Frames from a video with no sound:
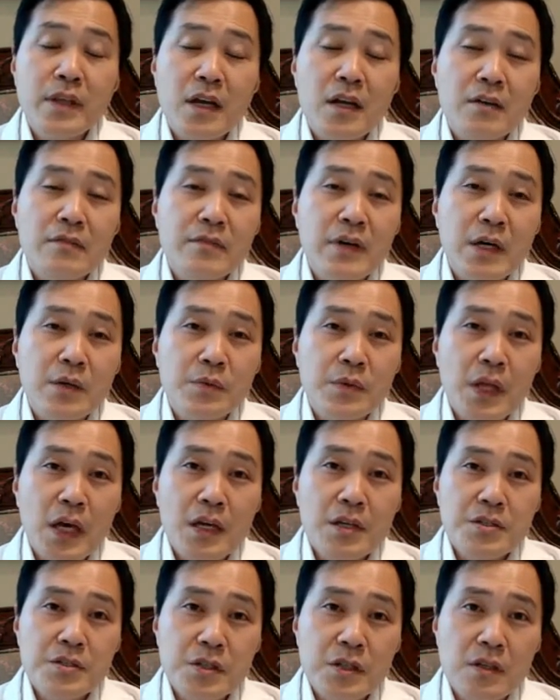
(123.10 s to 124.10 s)
and a
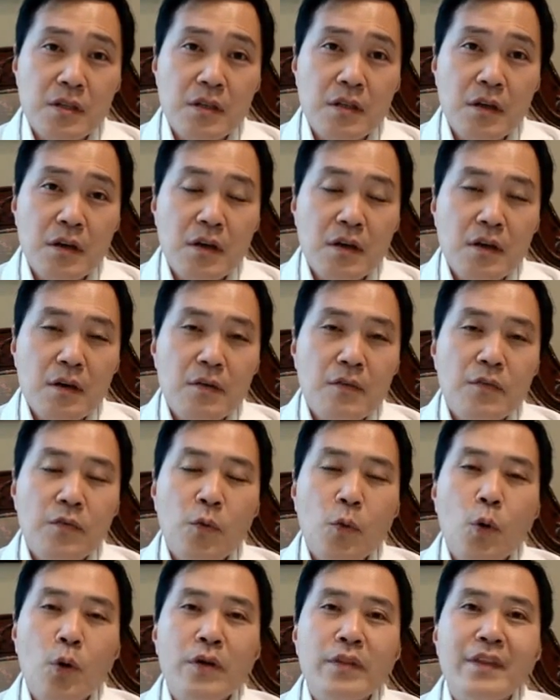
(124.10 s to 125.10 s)
foundation
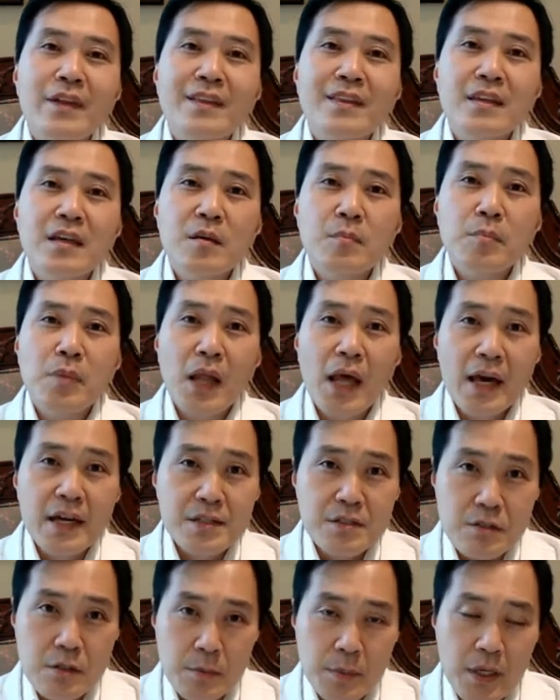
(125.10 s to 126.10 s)
for the tip
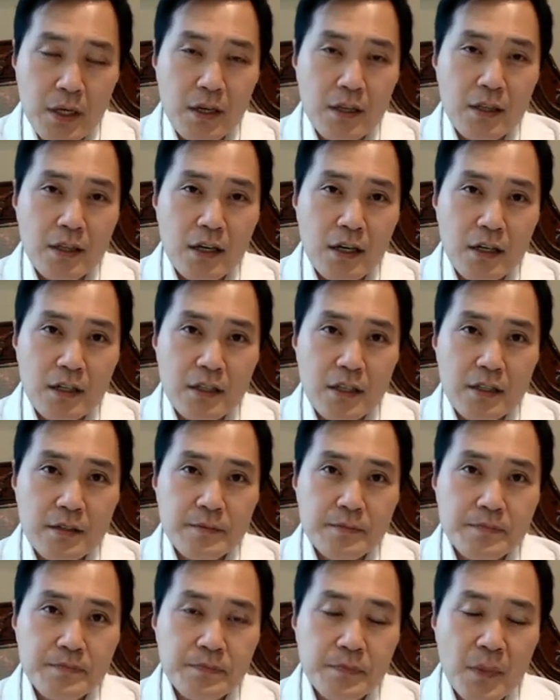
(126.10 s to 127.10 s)
blast to be conducted.
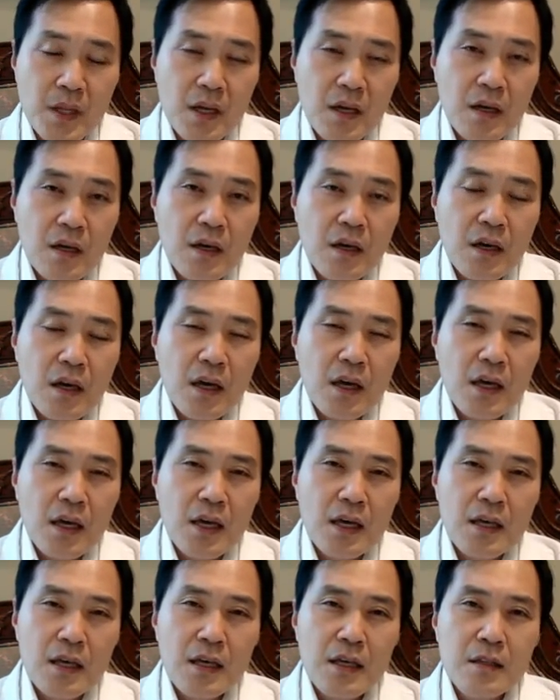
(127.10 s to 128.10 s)

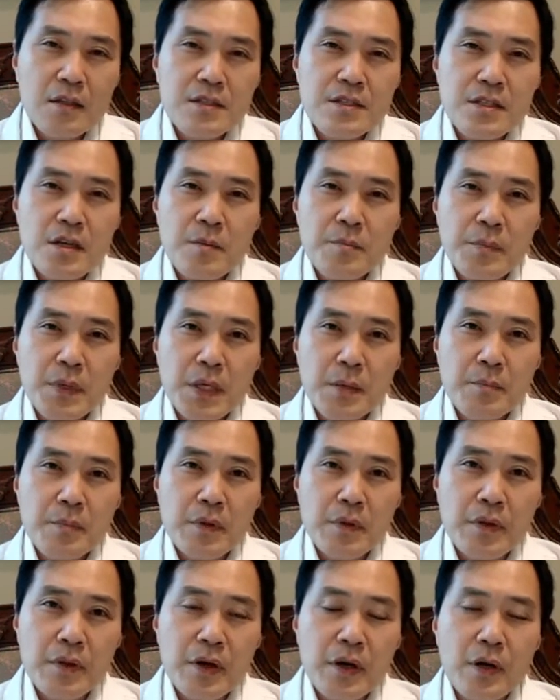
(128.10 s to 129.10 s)
In some
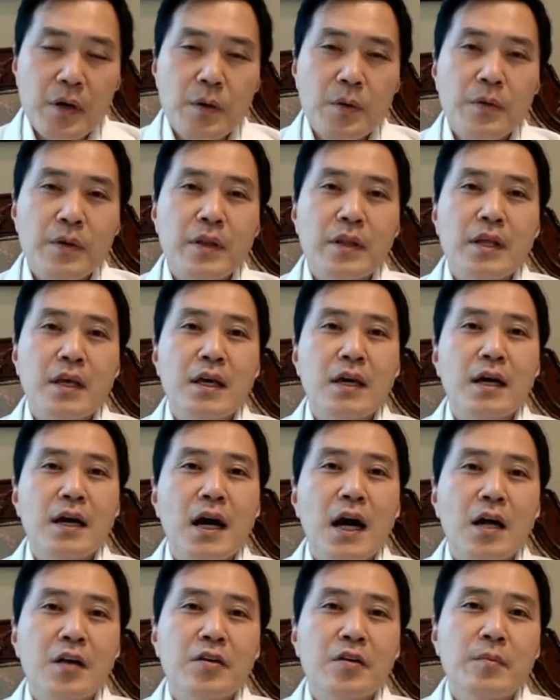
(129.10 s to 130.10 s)
people, though, the
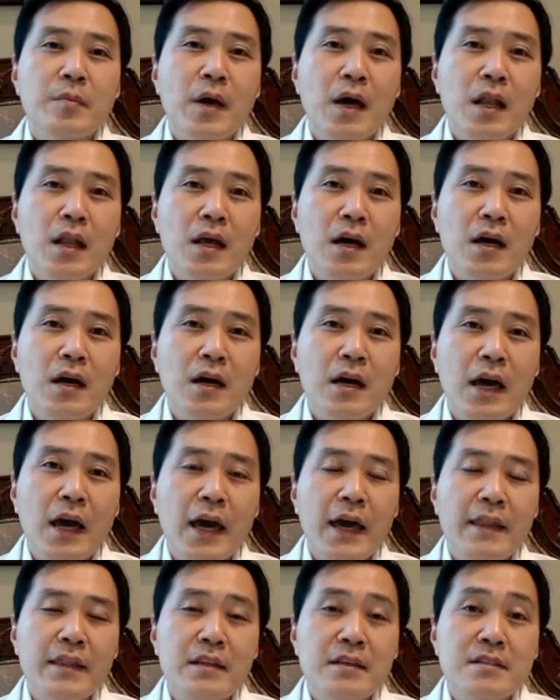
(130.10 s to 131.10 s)
columella
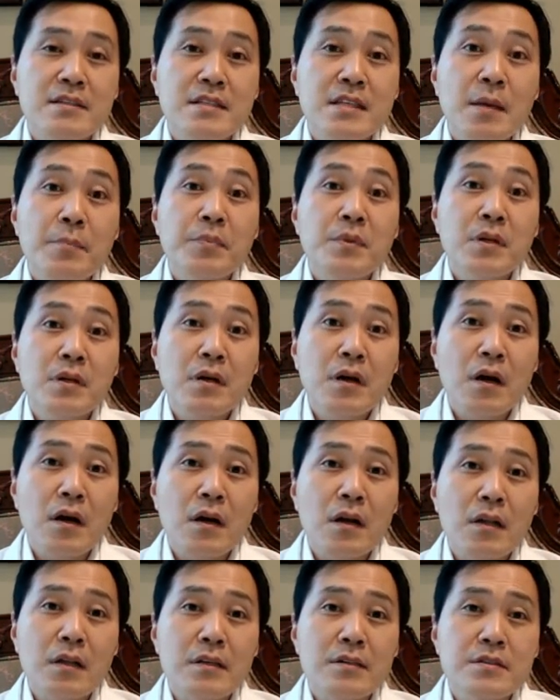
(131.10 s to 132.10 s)
and the septal
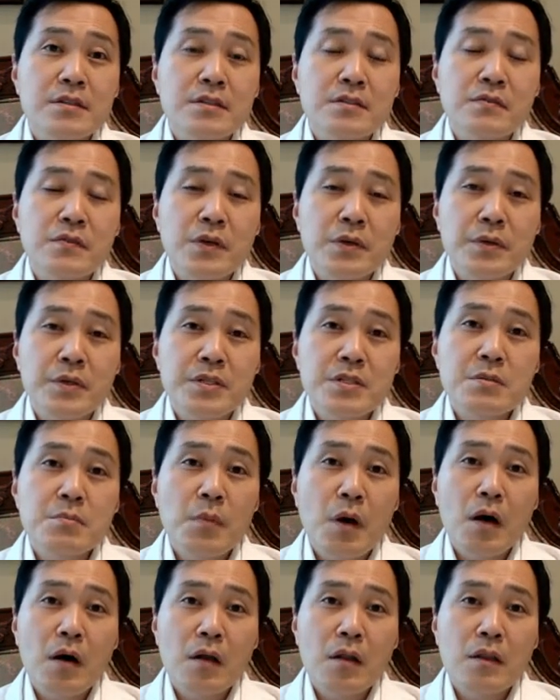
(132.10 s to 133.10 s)
cartilage is very
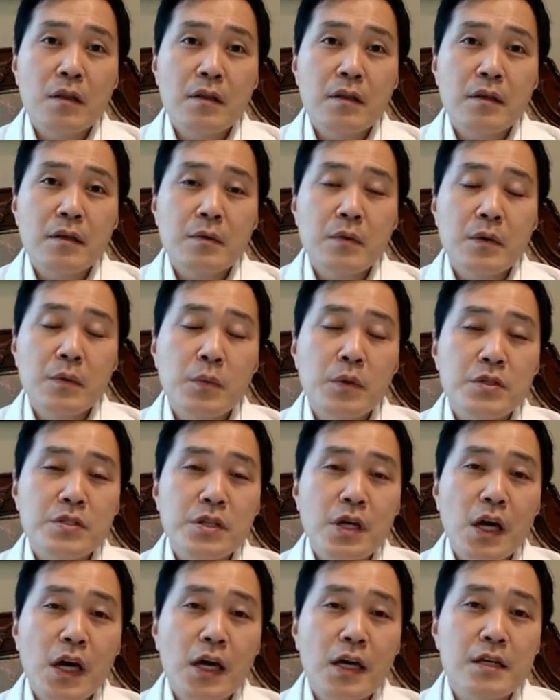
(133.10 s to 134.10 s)
small, in
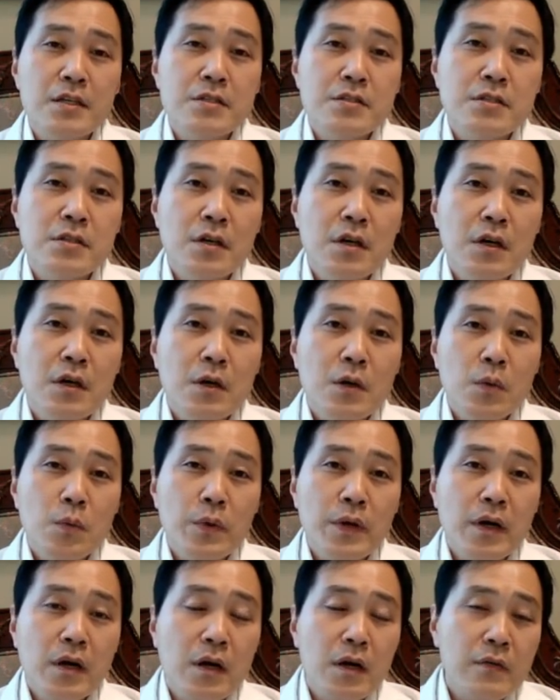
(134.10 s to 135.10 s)
which case
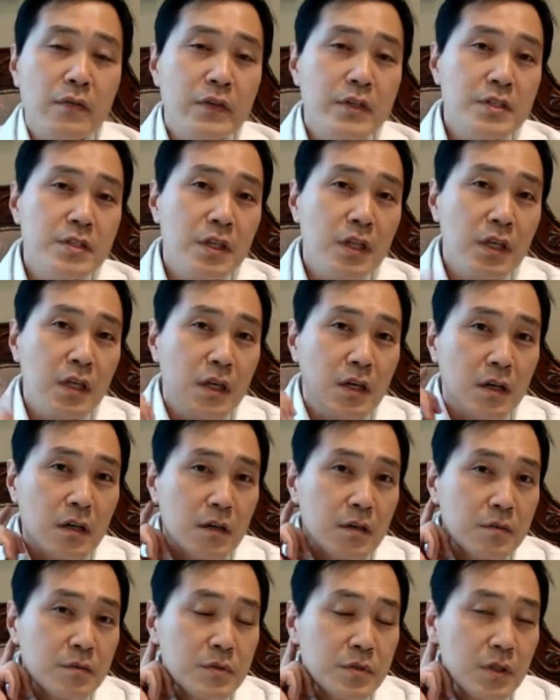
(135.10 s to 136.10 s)
we harvest the
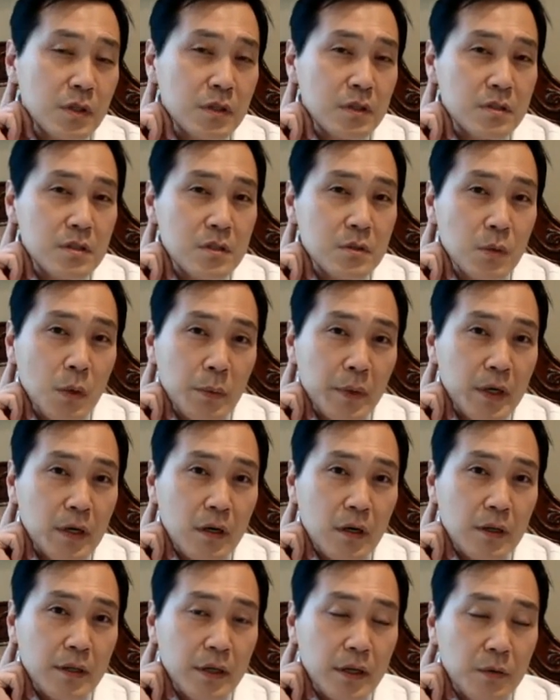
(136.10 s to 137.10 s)
ear. So this is what we
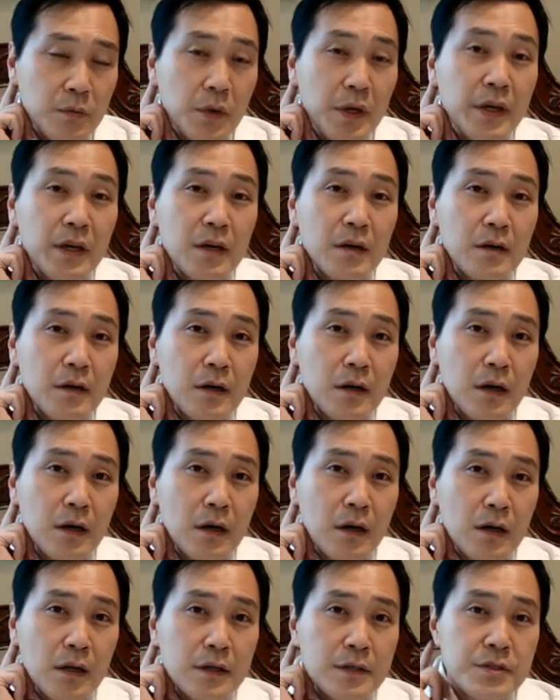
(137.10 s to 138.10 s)
call the auricular
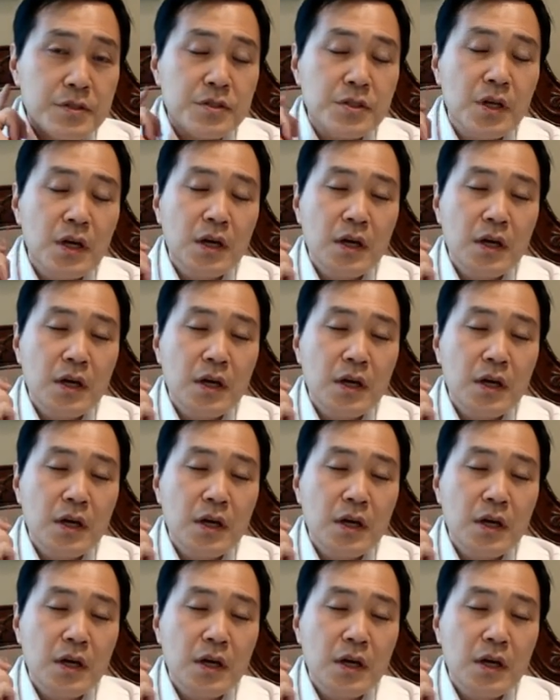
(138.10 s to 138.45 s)
cartilage,